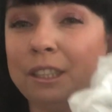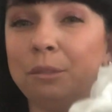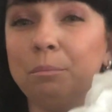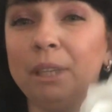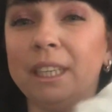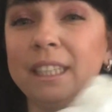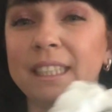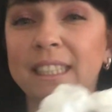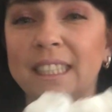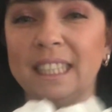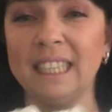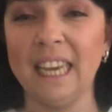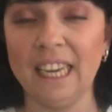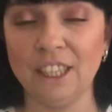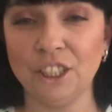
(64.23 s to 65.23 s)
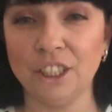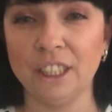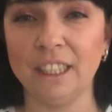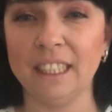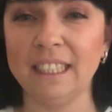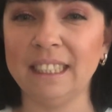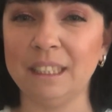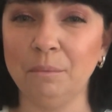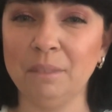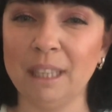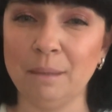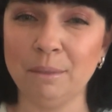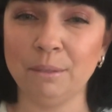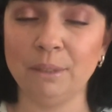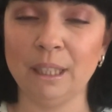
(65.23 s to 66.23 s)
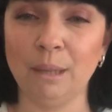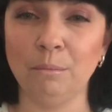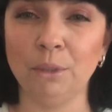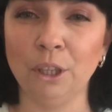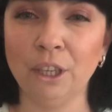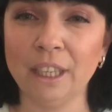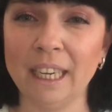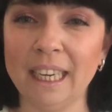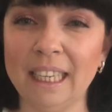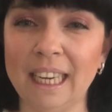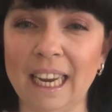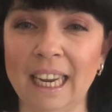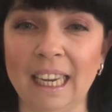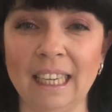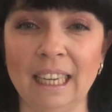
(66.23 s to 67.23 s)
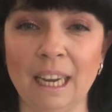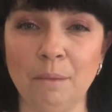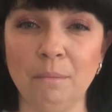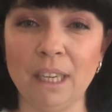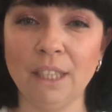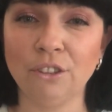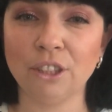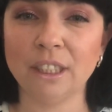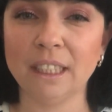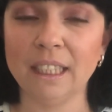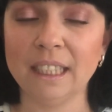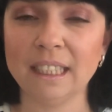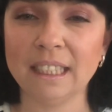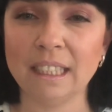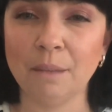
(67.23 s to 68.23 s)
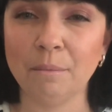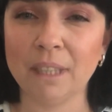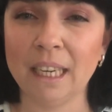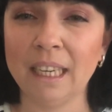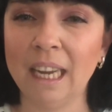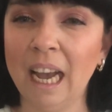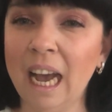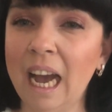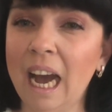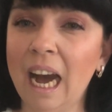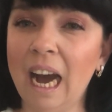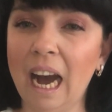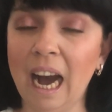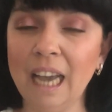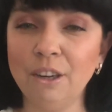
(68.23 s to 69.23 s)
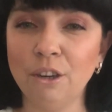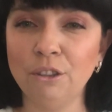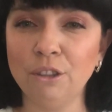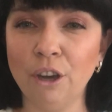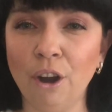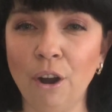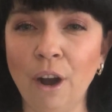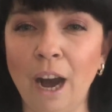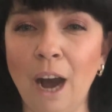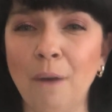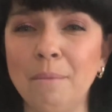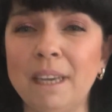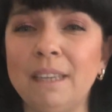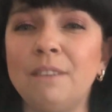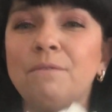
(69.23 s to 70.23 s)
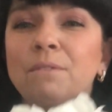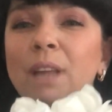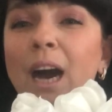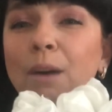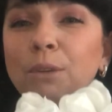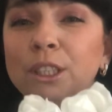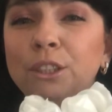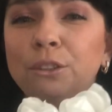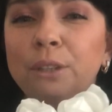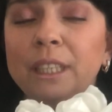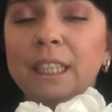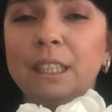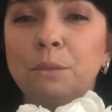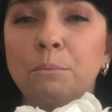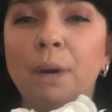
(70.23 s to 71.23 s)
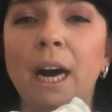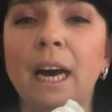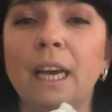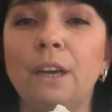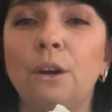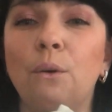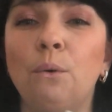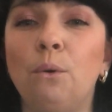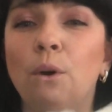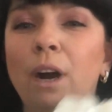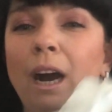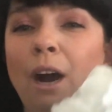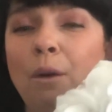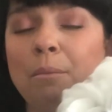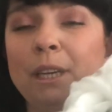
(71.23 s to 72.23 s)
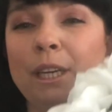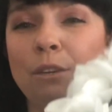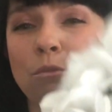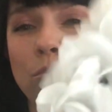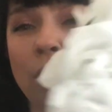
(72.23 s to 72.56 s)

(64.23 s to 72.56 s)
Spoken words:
because occasionally, sometimes when I'm looking and I'm interested in something, I don't know how many flowers do I need to buy, or how many,